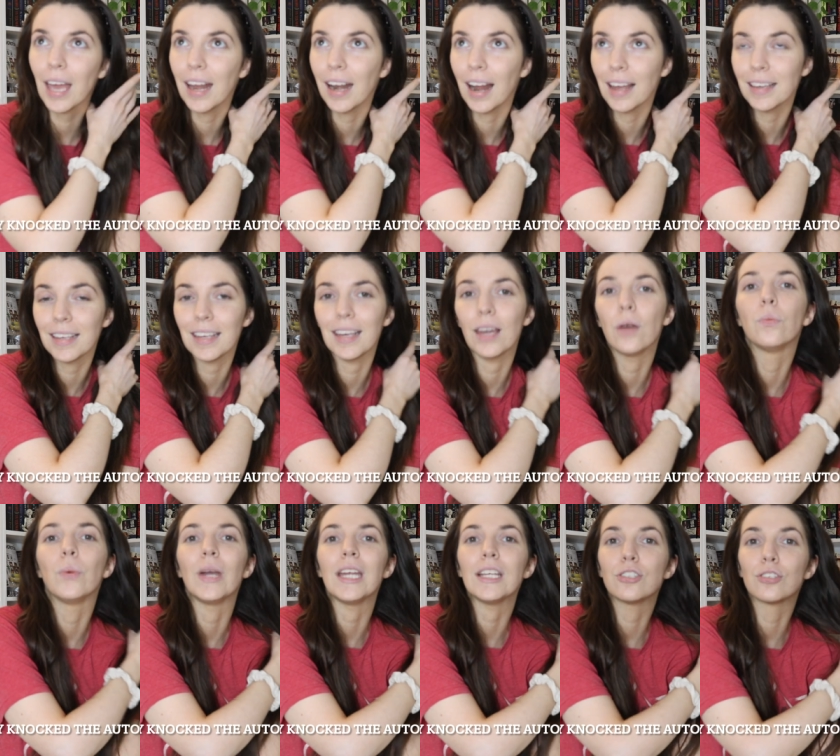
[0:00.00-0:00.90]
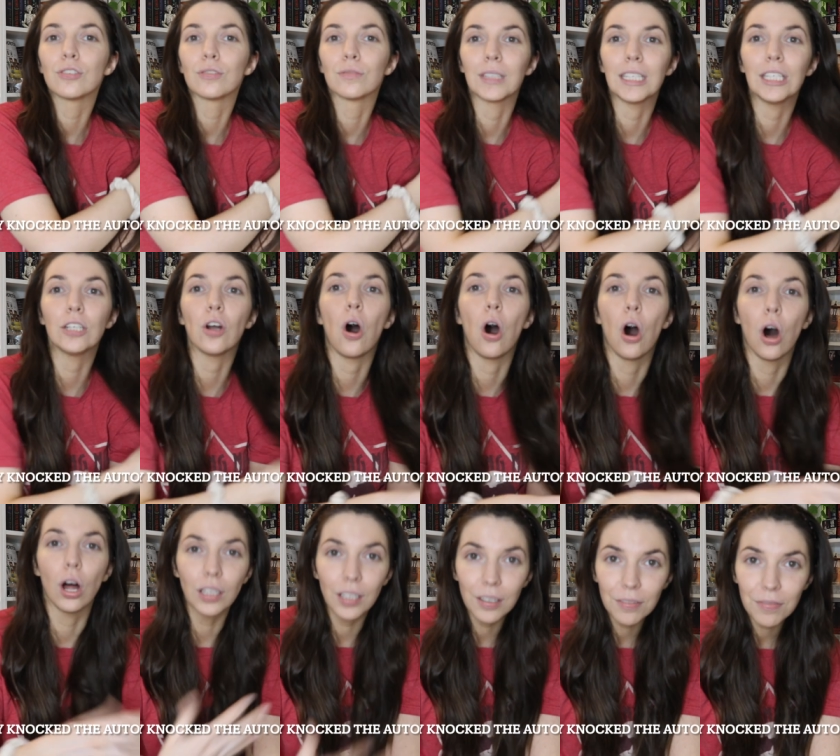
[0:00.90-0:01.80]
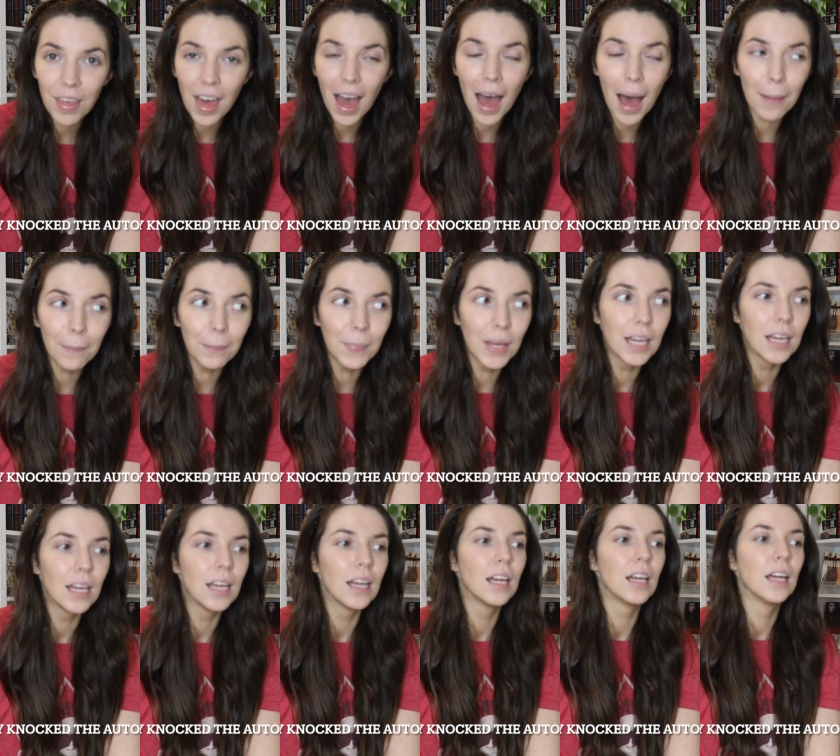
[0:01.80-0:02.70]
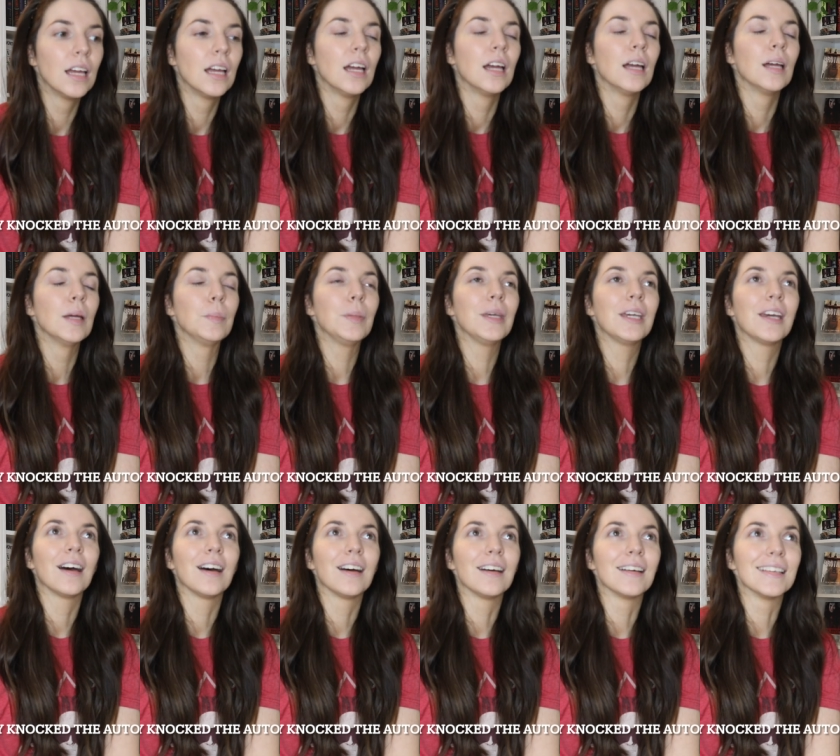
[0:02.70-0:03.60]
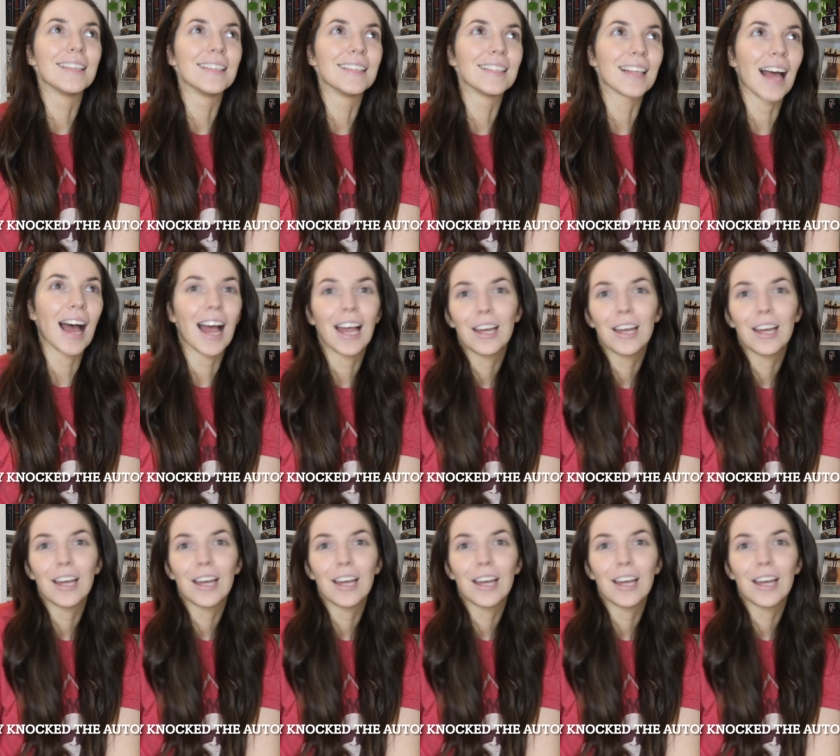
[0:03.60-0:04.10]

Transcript: and I can't wait to read all of them because